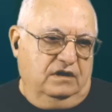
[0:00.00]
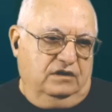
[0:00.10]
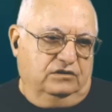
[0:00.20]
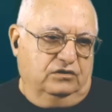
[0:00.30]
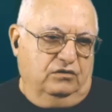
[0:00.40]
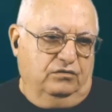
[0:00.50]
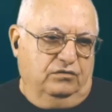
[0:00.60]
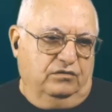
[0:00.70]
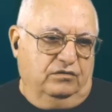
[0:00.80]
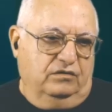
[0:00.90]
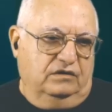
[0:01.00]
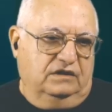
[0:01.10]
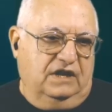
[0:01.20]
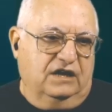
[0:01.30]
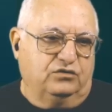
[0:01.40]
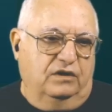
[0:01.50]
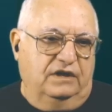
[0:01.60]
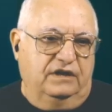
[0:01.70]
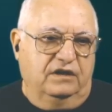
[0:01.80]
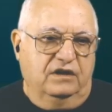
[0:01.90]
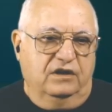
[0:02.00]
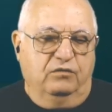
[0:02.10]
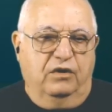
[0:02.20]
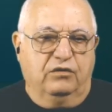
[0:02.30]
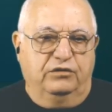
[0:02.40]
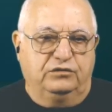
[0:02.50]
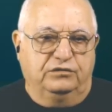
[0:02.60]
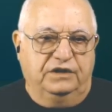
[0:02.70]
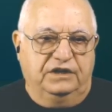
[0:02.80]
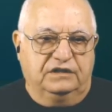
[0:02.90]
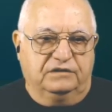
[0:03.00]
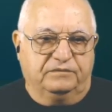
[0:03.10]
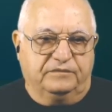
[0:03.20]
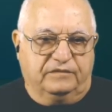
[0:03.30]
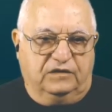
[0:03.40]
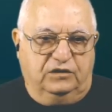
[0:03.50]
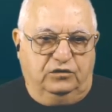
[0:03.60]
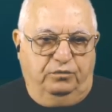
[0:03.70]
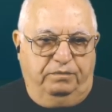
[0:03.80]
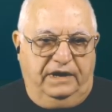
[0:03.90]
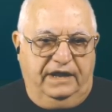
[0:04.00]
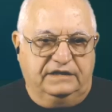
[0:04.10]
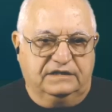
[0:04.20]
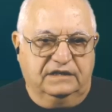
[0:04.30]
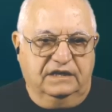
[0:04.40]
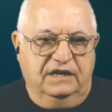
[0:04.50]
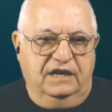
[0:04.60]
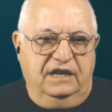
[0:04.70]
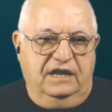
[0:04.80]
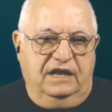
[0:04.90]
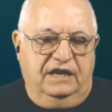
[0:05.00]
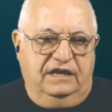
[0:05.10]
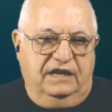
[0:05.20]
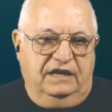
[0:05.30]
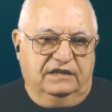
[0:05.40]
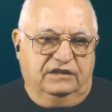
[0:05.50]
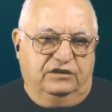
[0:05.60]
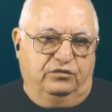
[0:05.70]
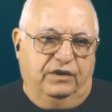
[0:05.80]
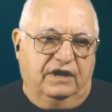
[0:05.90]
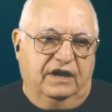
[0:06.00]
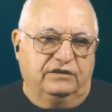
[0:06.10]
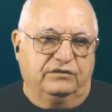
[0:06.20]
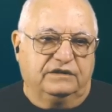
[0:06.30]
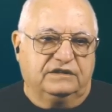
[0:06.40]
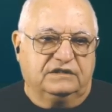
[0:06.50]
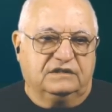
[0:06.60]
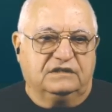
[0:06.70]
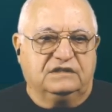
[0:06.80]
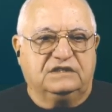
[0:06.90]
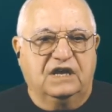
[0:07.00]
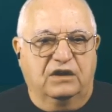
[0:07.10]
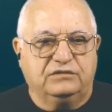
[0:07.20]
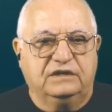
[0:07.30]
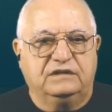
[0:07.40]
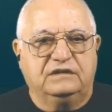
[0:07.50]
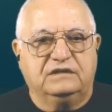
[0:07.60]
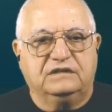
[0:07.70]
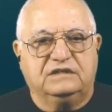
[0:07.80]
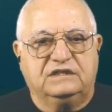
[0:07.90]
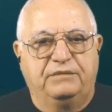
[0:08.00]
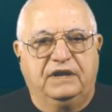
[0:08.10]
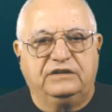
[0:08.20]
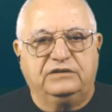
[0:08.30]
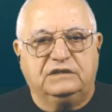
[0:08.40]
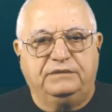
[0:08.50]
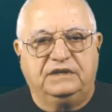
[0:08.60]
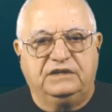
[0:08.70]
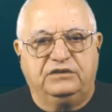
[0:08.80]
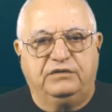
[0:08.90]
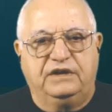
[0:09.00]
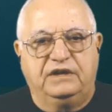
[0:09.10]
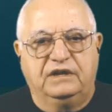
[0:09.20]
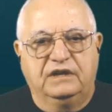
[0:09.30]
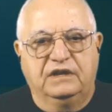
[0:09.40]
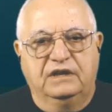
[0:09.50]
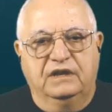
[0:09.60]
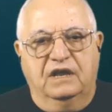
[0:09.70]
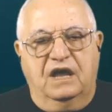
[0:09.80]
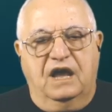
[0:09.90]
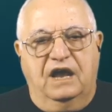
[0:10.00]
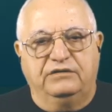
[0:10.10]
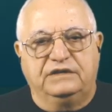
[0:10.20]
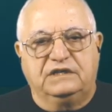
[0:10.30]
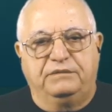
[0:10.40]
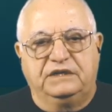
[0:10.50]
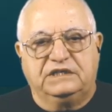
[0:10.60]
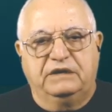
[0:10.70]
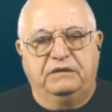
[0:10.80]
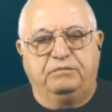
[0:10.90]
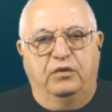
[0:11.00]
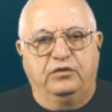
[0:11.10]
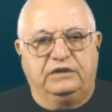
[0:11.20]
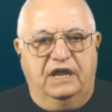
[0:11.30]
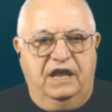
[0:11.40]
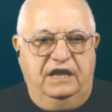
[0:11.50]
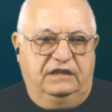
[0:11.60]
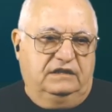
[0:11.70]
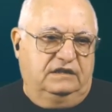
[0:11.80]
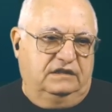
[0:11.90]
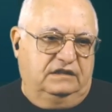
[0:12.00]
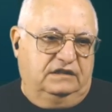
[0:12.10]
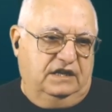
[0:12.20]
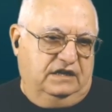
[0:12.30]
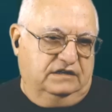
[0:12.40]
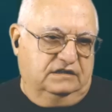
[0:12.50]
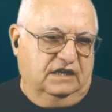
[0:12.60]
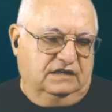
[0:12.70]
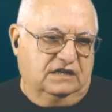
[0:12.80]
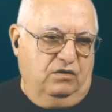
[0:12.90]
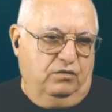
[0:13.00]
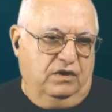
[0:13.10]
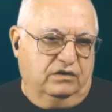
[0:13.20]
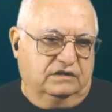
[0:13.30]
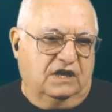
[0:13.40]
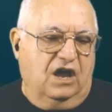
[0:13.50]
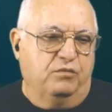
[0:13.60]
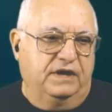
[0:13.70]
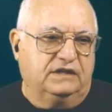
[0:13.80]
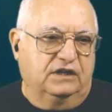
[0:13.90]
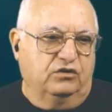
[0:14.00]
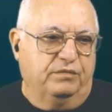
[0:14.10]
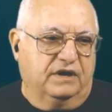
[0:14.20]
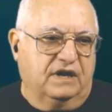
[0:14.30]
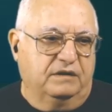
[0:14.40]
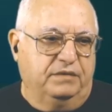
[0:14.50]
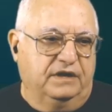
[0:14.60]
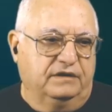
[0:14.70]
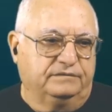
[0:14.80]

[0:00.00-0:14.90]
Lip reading: So we're going to need to place a 300,773 177.8 ticks. That's how big the number can be.